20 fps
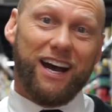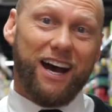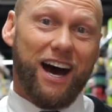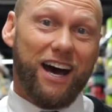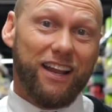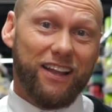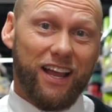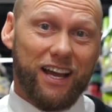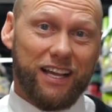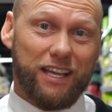
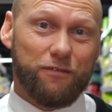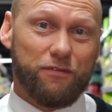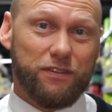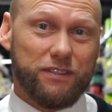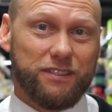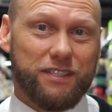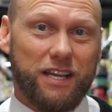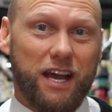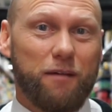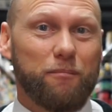Unlucky for
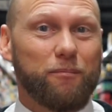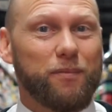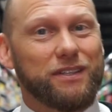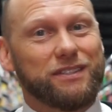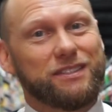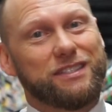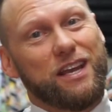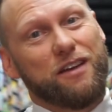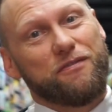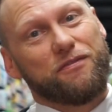some,
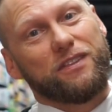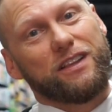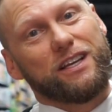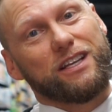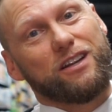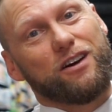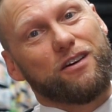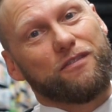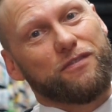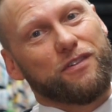but definitely
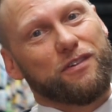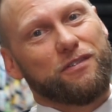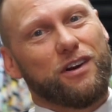not for